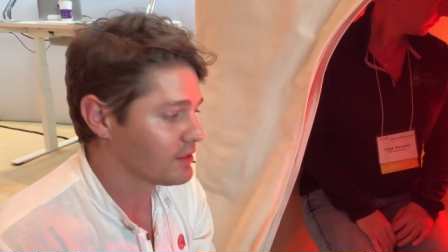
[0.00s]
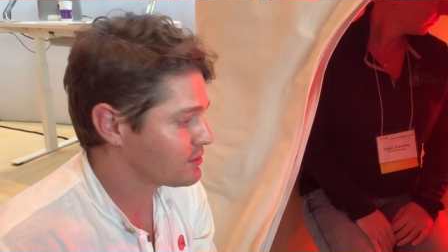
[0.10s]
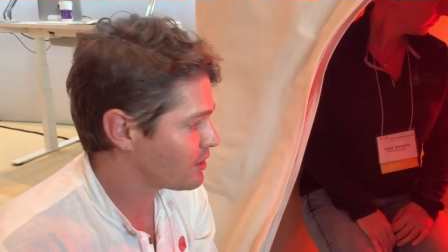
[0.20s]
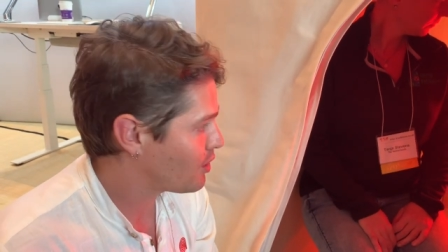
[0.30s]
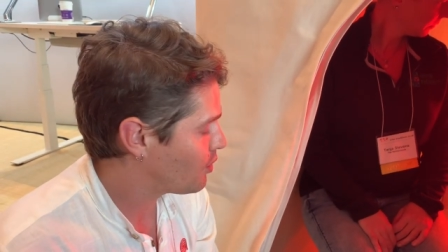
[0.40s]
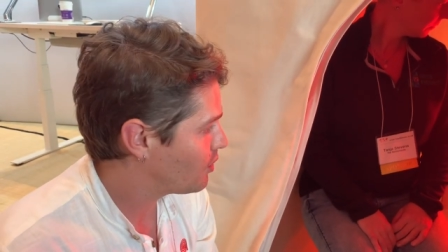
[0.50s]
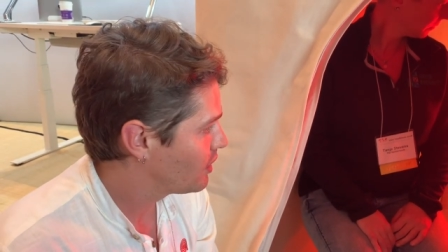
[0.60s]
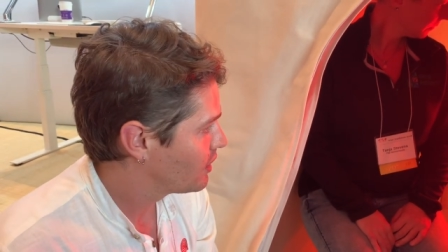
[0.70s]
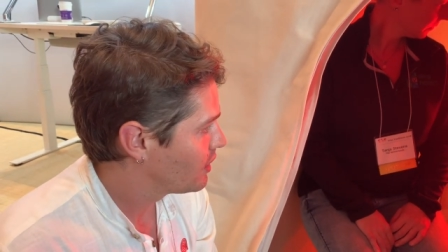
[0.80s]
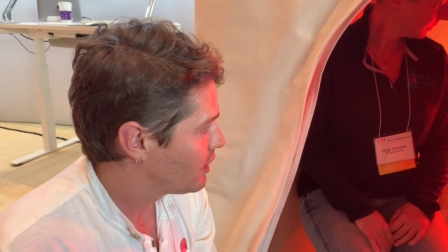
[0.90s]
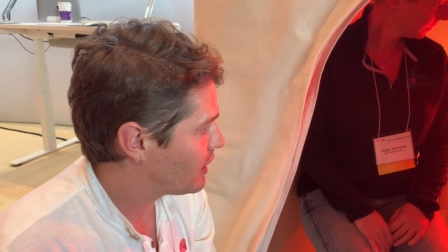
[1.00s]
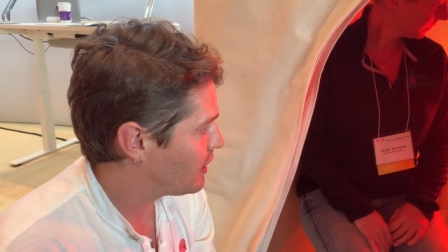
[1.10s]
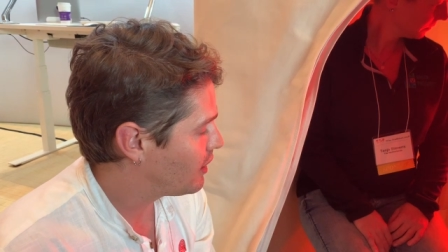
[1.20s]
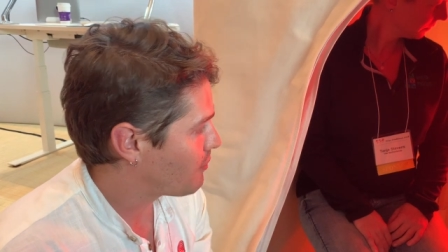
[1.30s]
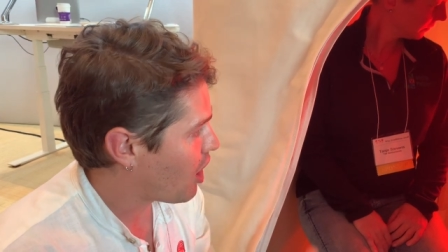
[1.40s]
So
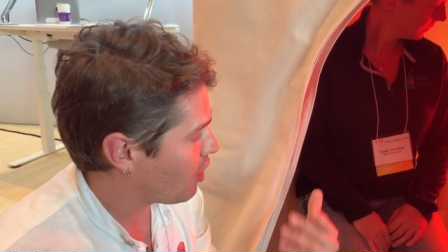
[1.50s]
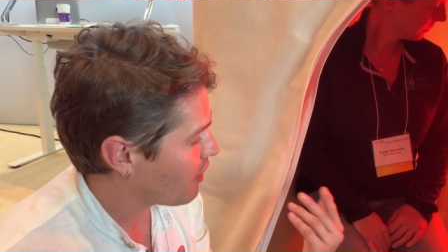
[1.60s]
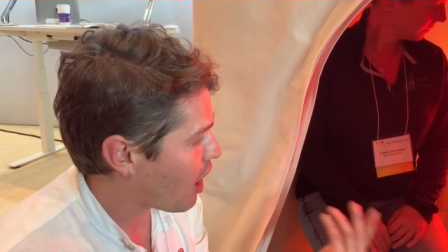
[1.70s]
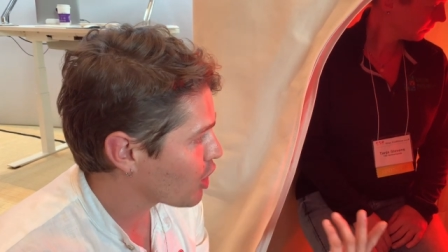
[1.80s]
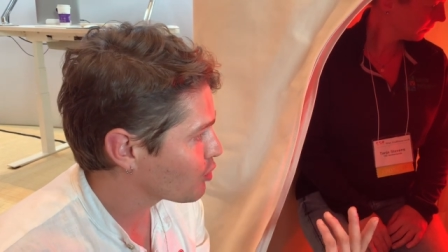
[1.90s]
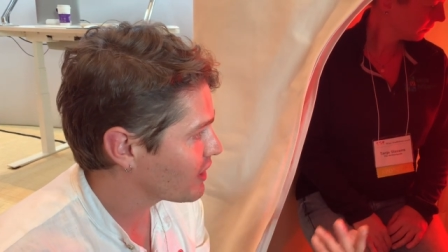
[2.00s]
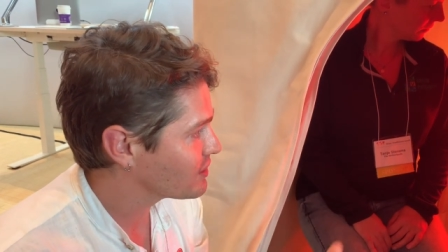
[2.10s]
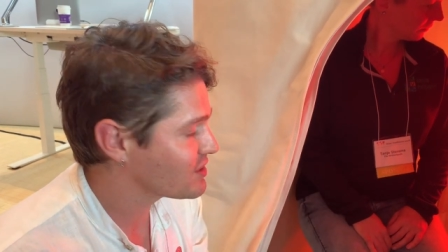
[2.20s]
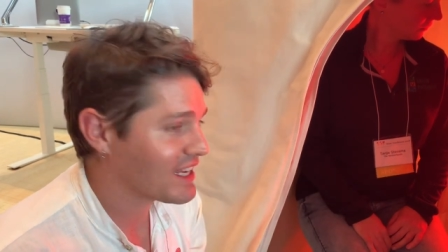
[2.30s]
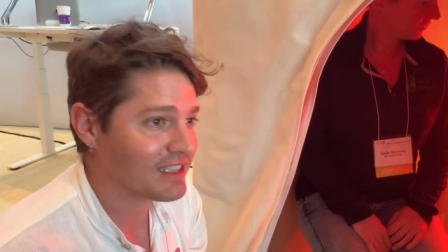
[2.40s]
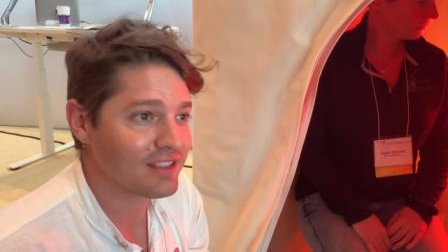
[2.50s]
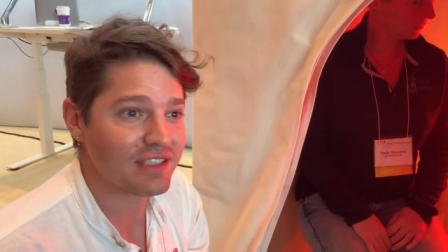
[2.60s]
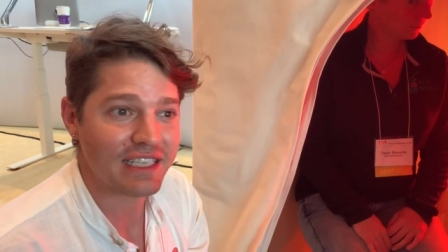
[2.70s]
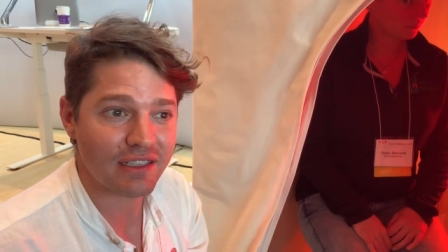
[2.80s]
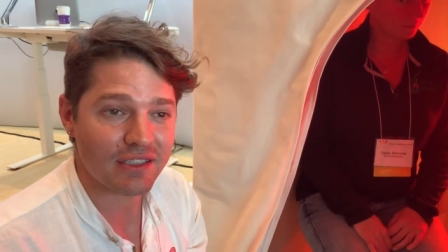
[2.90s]
all the hardware is stainless
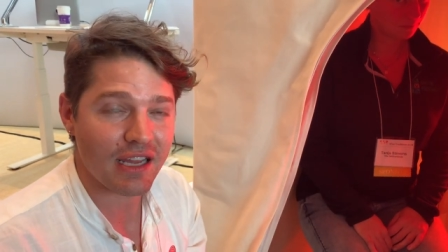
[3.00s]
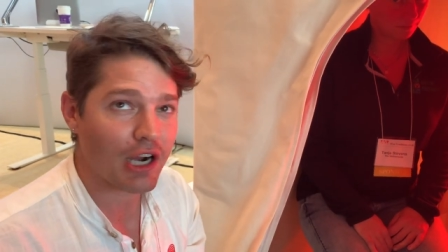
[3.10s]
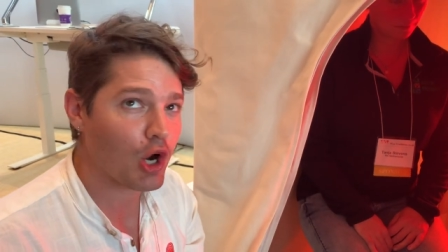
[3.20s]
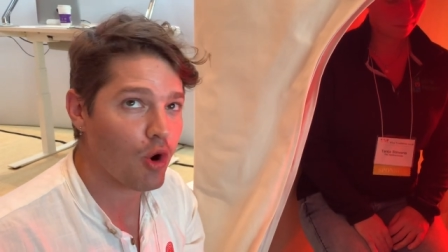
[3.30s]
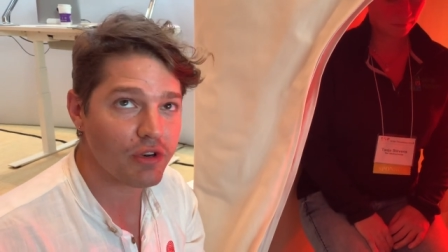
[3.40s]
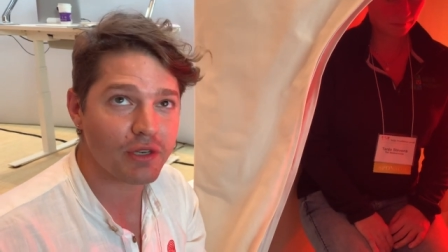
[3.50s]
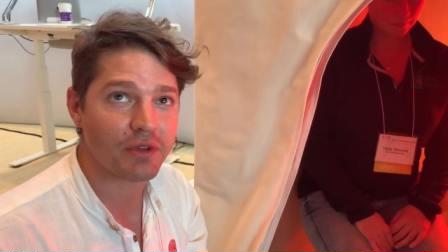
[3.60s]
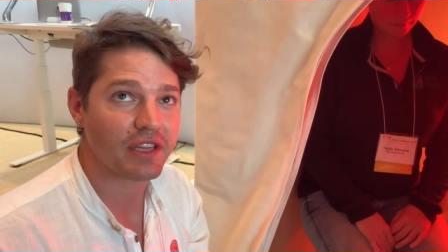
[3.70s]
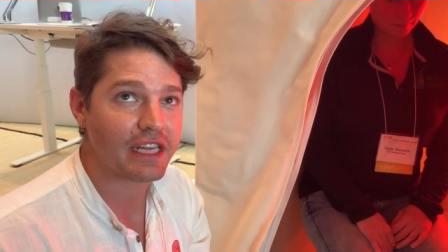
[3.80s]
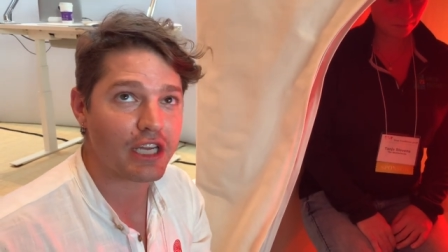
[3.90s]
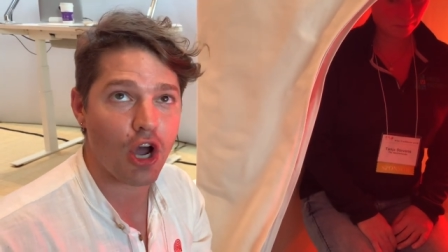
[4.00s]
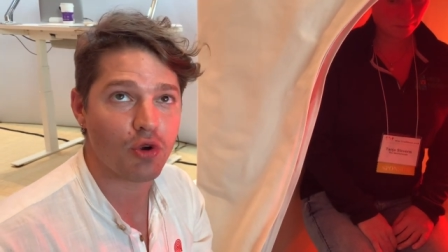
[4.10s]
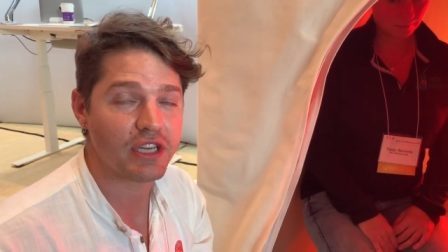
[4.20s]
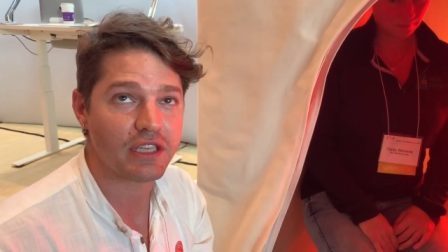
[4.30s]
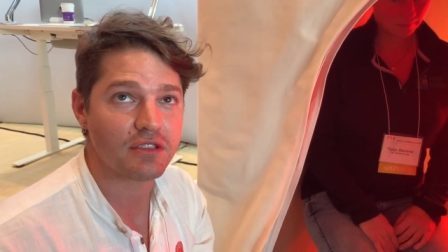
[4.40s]
steel. It's not coated with any
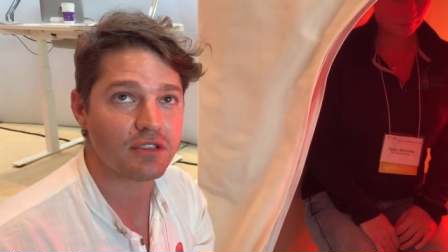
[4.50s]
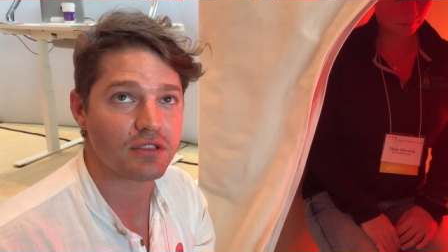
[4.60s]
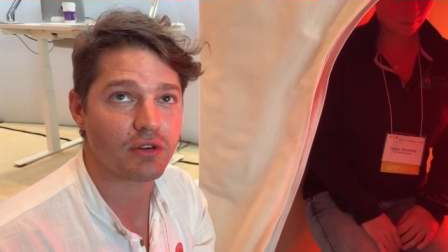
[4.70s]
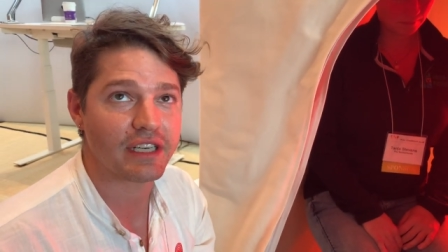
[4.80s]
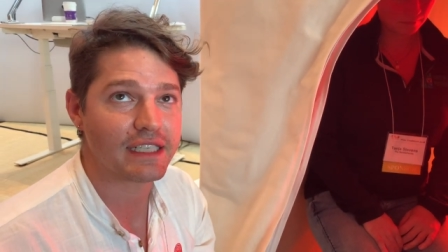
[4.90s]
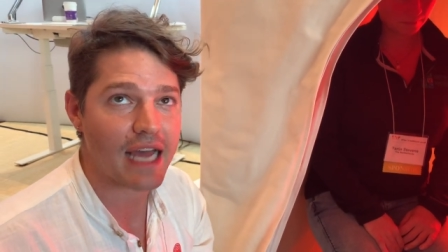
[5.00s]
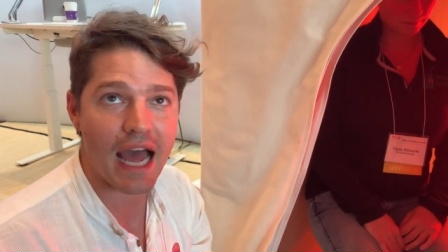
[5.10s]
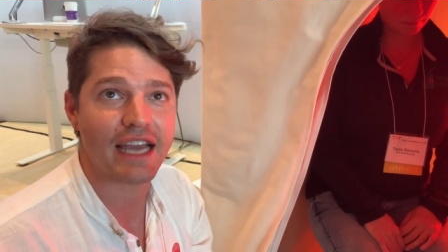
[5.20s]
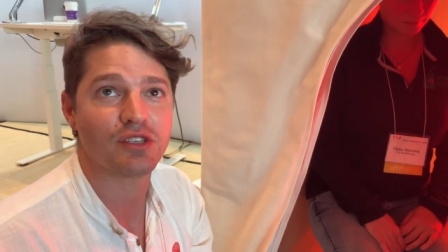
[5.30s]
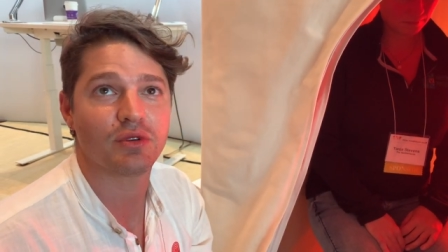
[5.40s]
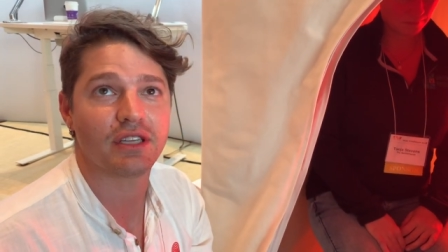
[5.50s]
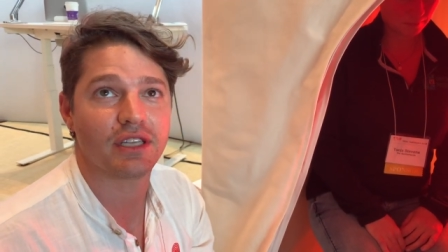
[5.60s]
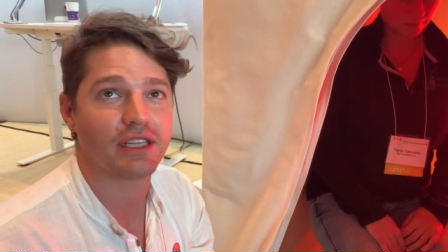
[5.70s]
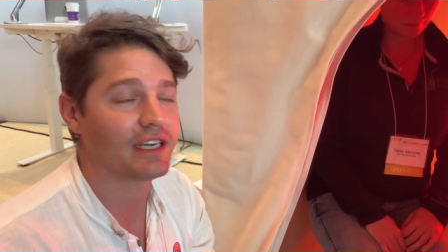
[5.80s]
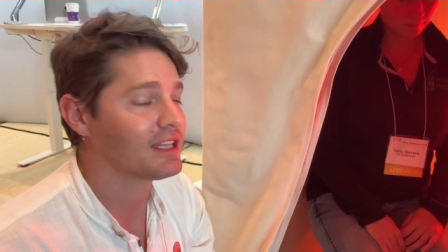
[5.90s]
coatings or any dyes or
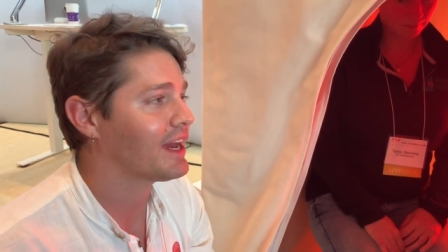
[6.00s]
anything like